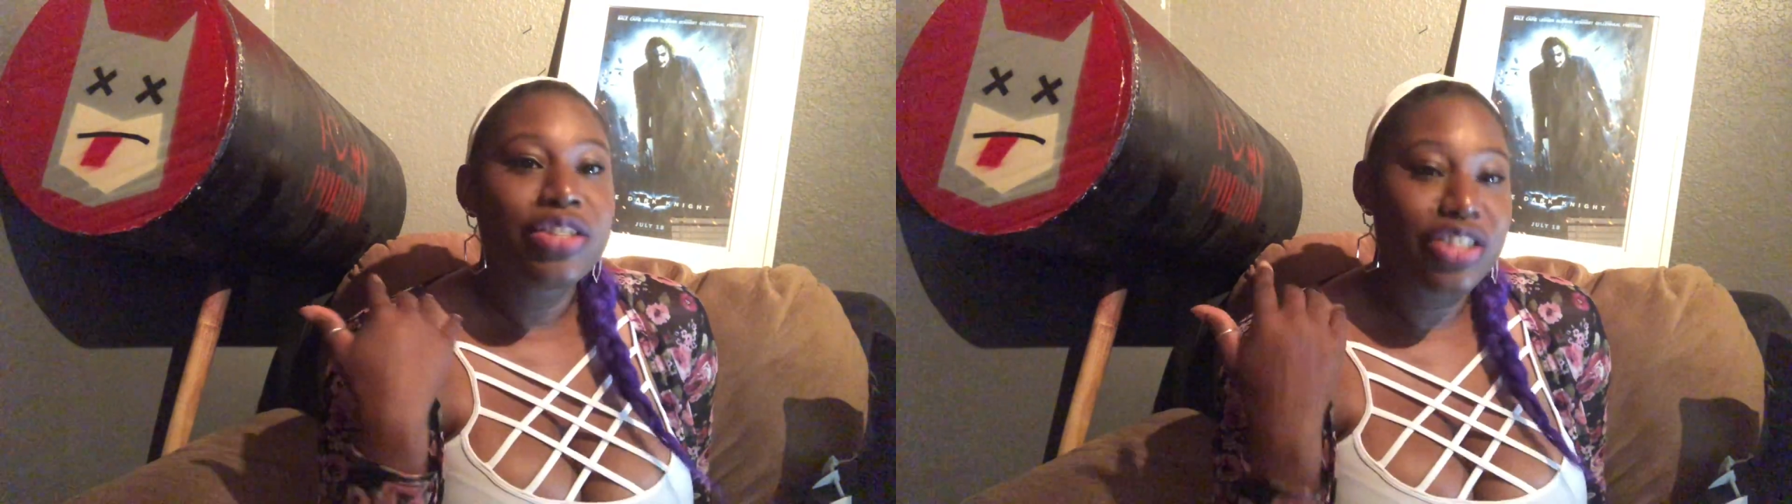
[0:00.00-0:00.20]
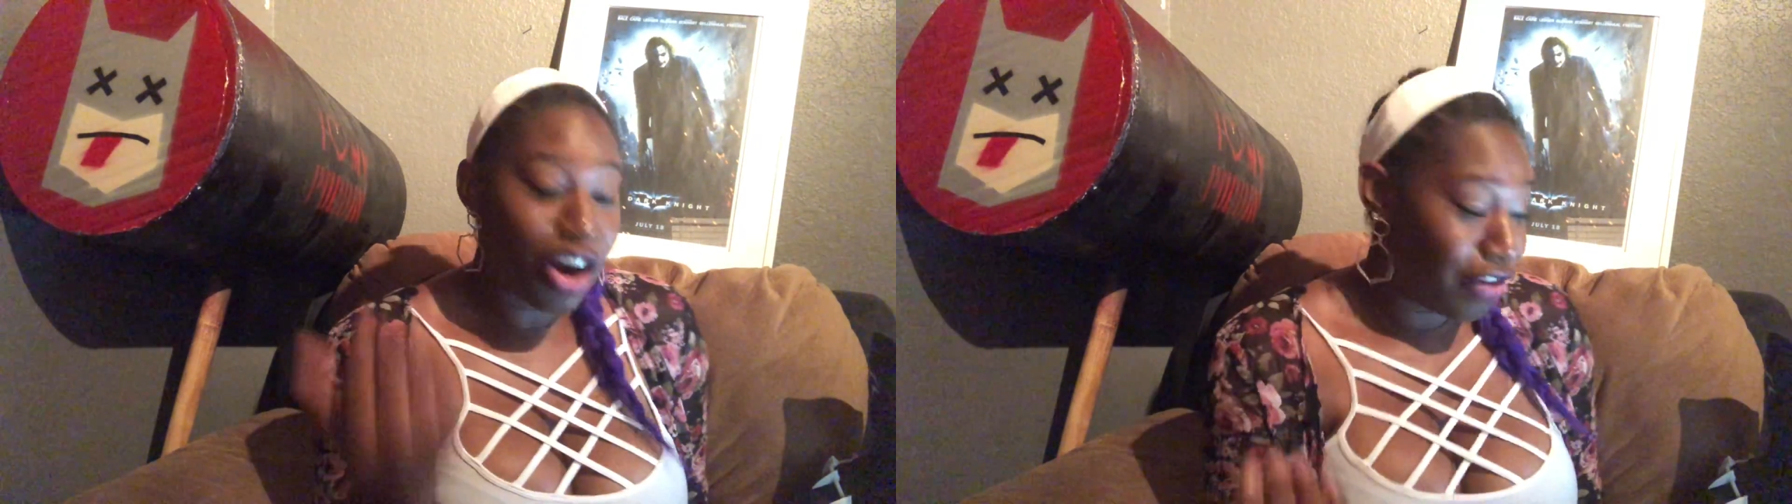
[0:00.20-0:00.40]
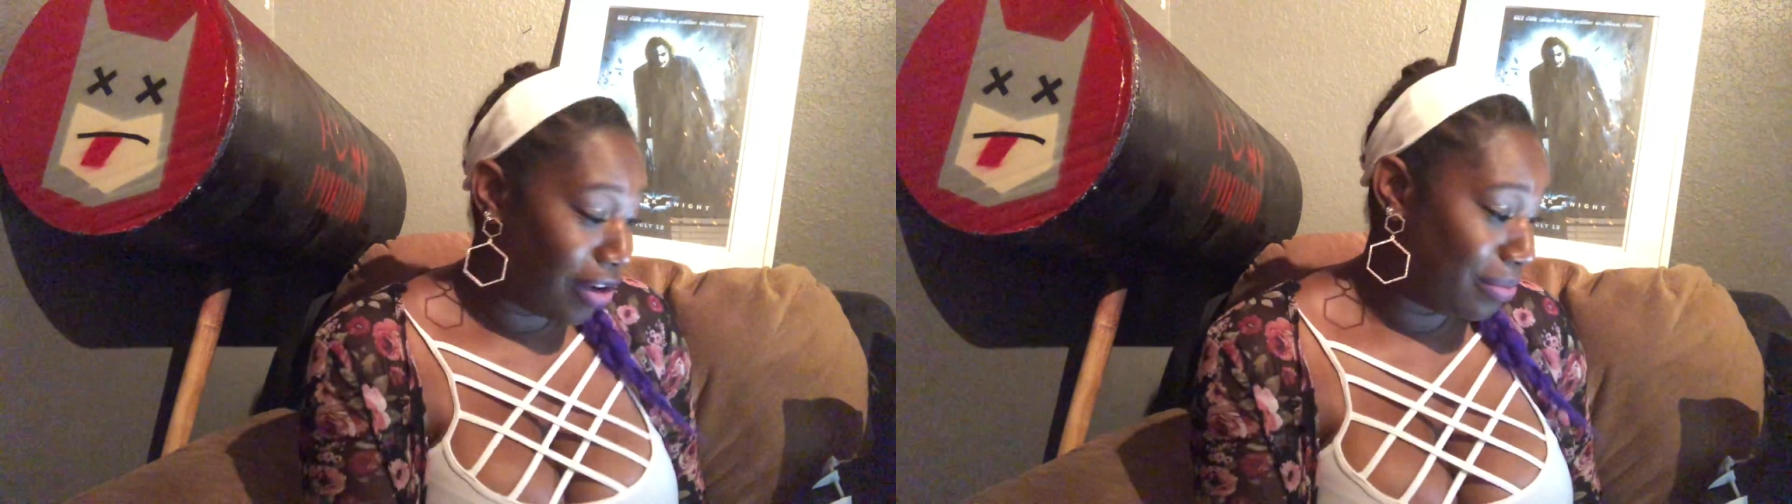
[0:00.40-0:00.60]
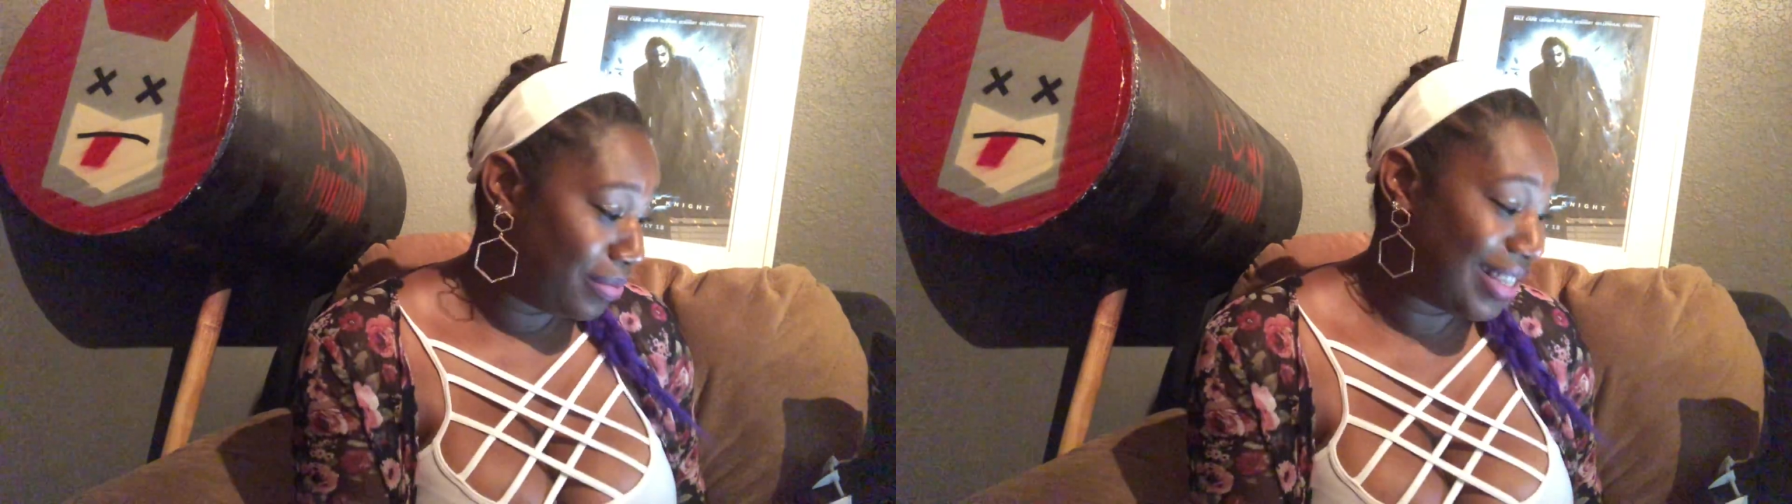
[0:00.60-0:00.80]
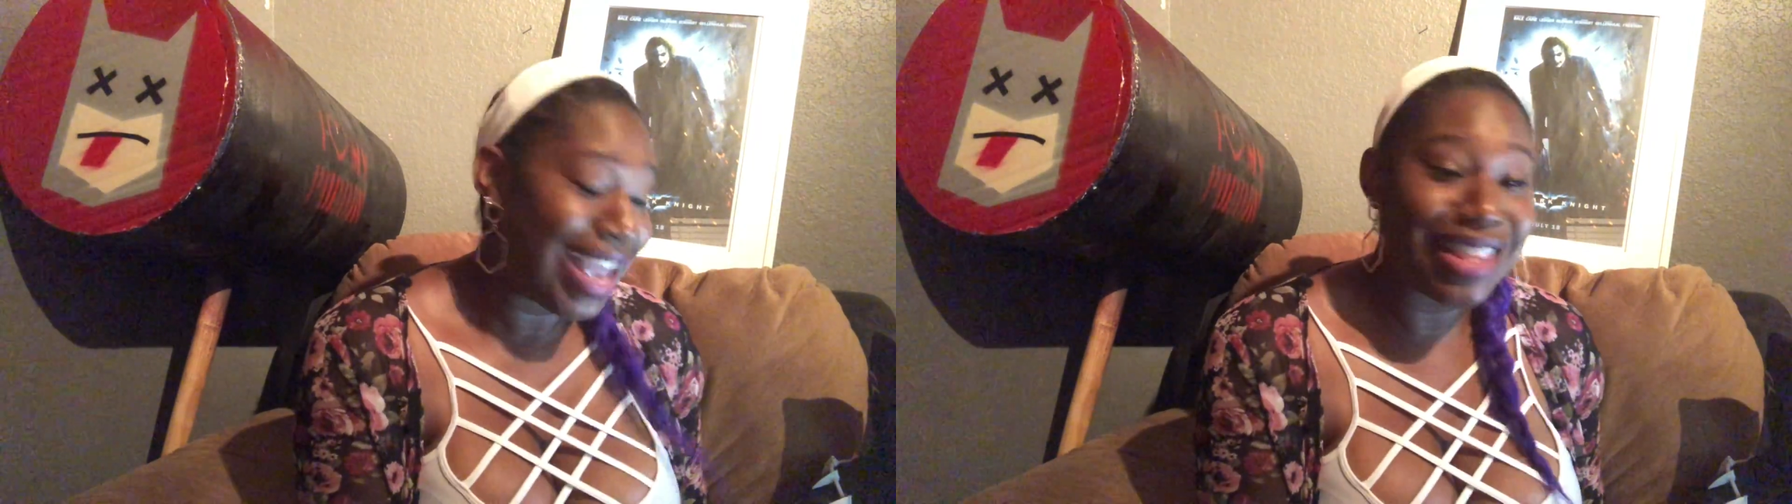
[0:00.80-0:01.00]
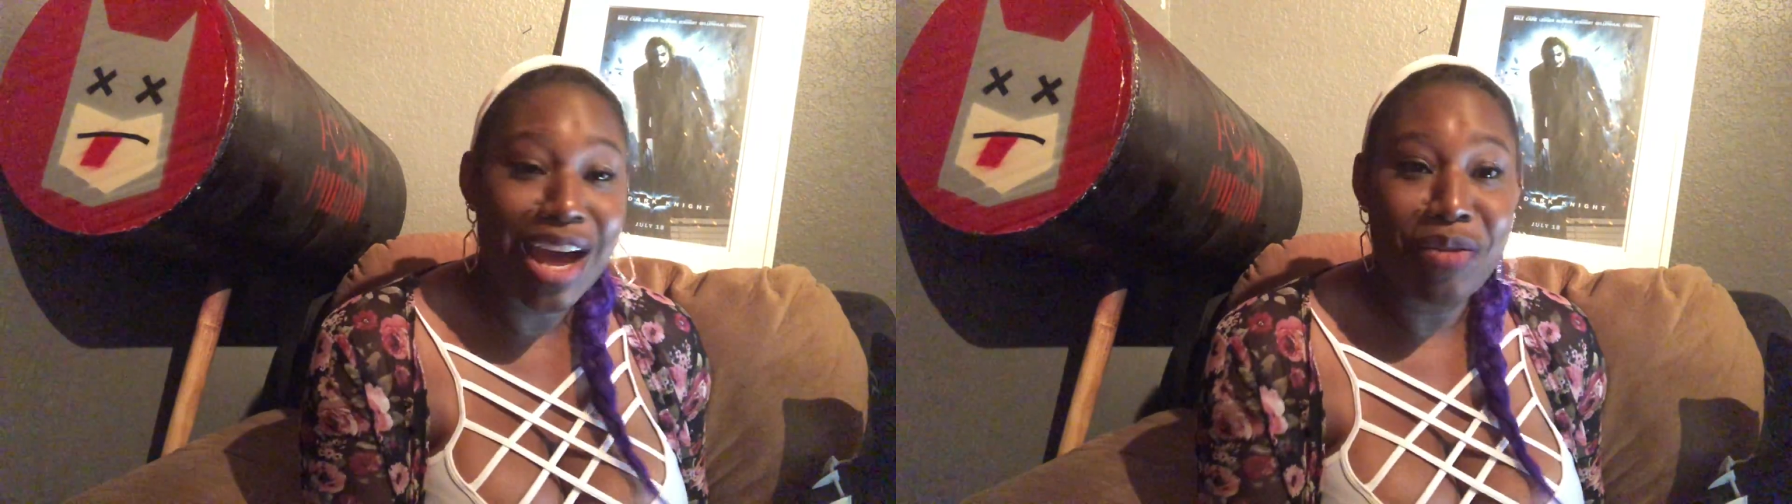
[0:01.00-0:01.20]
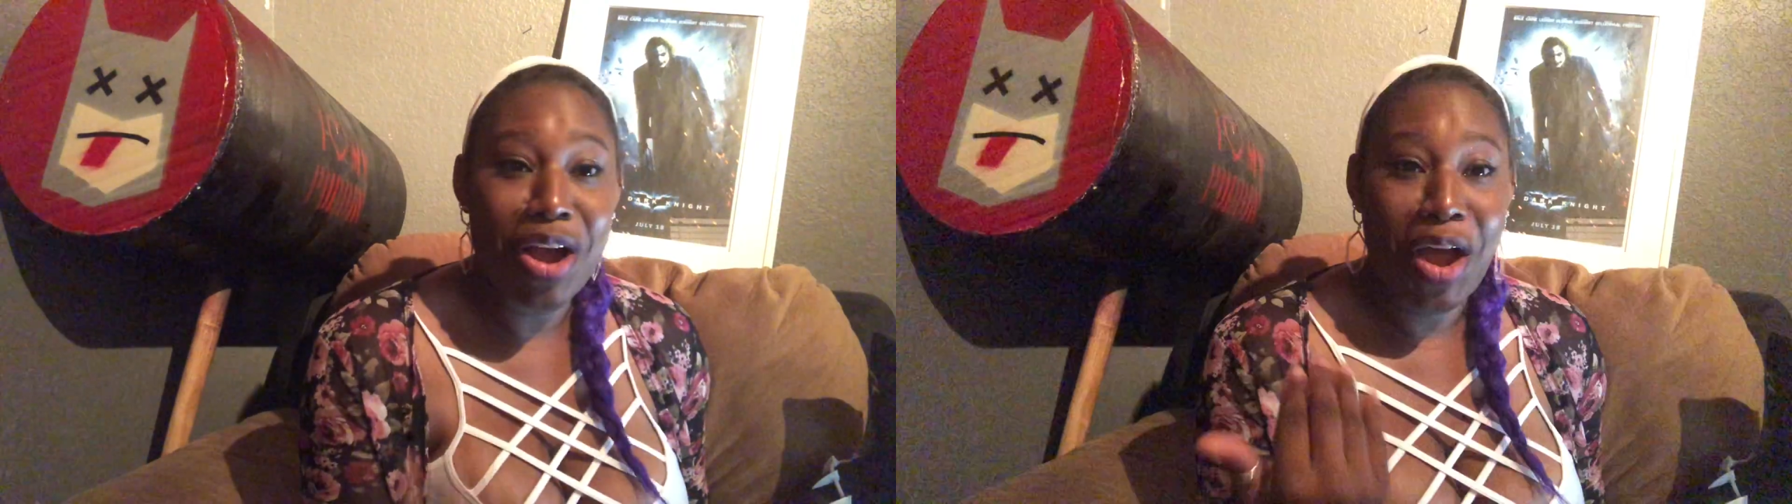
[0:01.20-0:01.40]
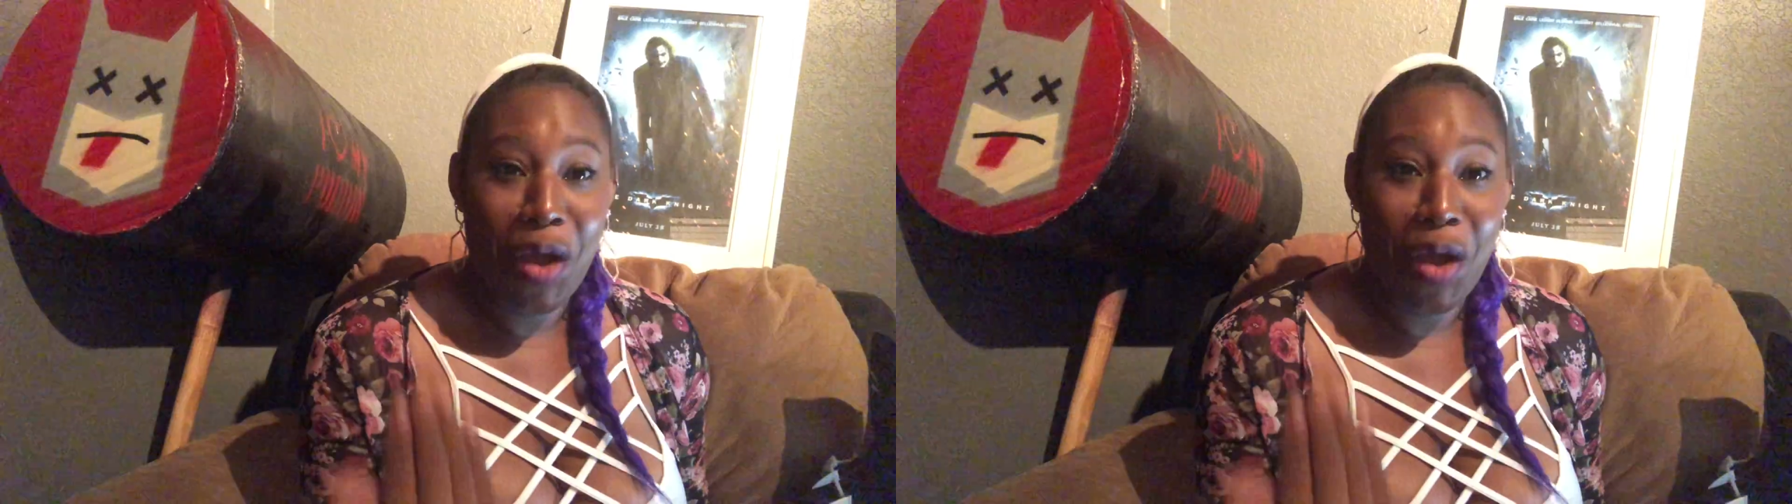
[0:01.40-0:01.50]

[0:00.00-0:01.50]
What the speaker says: Sorry if I'm saying that wrong.